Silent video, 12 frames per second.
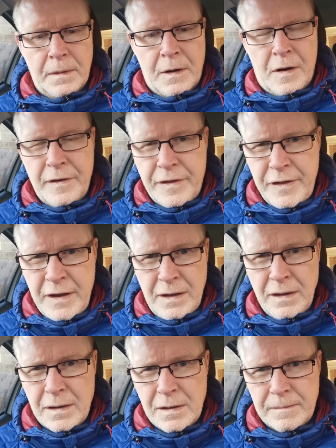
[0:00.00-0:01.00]
I
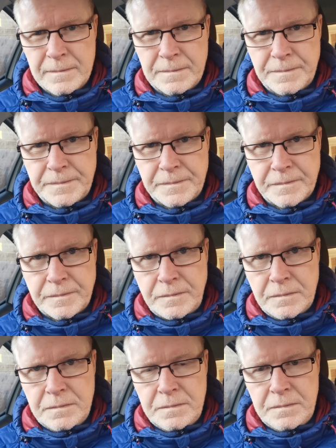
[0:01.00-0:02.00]
think
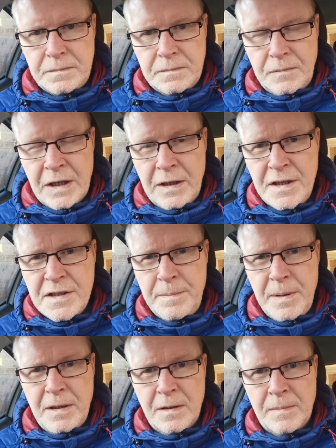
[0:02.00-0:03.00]
now, here's a
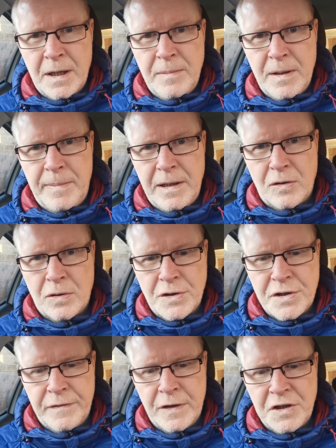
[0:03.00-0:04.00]
bit that may be a bit
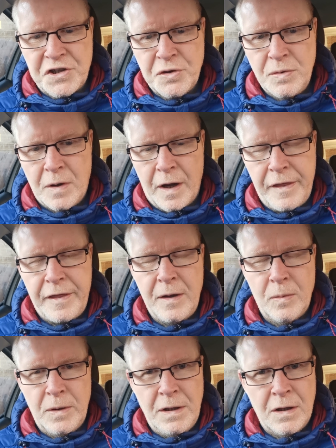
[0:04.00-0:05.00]
controversial. I
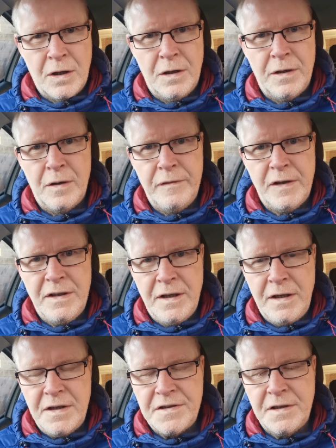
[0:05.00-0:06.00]
think we learn over
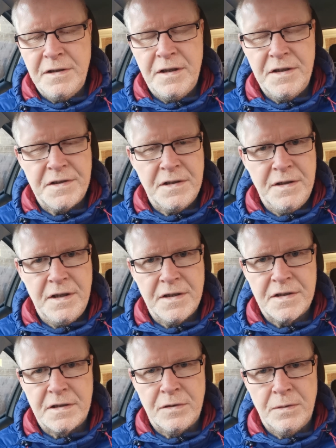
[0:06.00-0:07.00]
years and years and
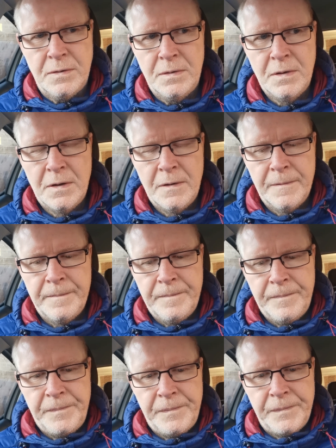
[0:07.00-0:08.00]
years to.
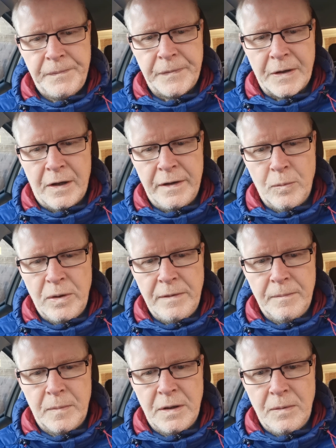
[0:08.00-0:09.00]
I think we,
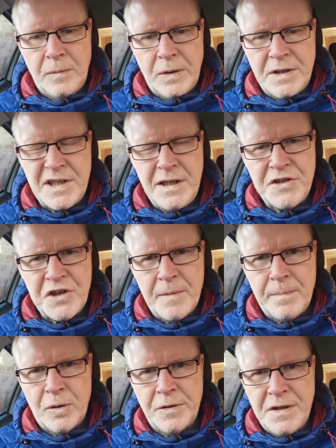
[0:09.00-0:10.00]
we, we teach our
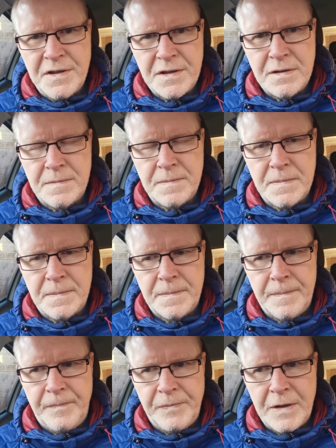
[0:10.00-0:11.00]
bodies
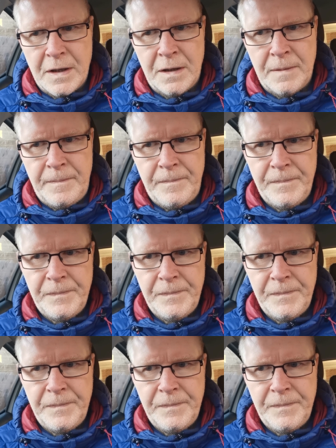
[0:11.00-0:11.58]
um,